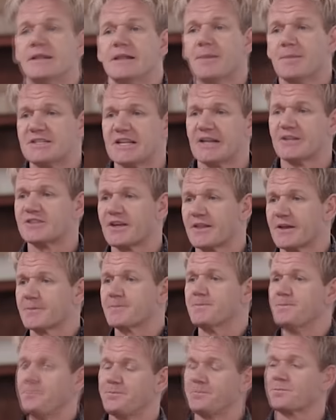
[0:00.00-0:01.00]
Let me tell you something.
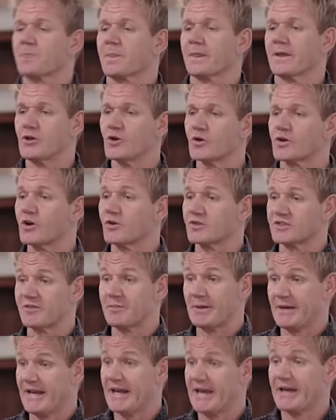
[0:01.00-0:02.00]
Your cooks have
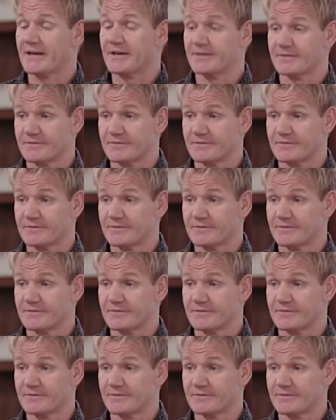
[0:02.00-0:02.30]
been here